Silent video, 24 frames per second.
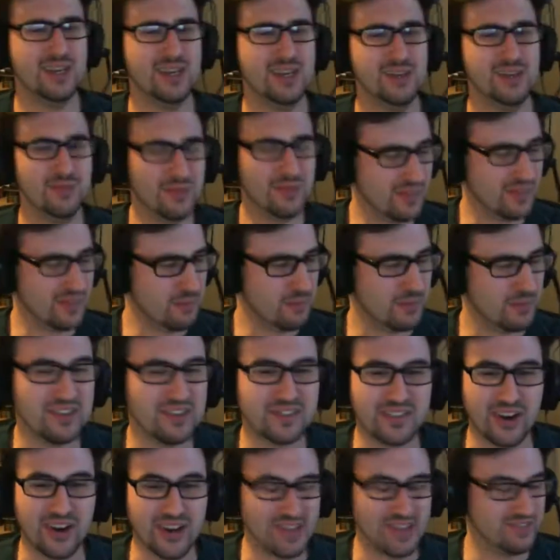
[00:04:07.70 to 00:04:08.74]
What's up with this
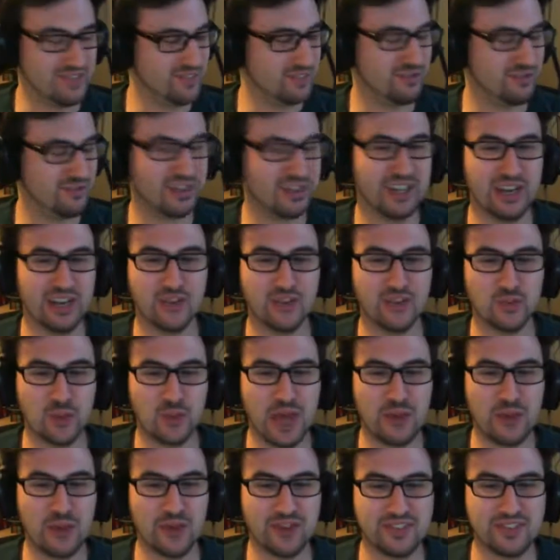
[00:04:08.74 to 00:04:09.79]
guy? He's just written a load of swear
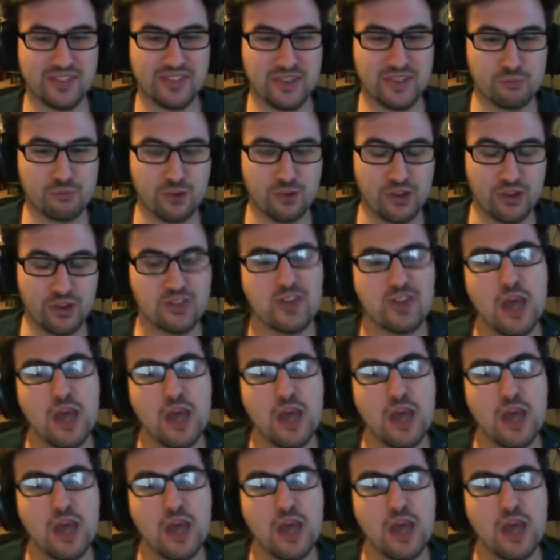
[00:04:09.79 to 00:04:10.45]
words in his products.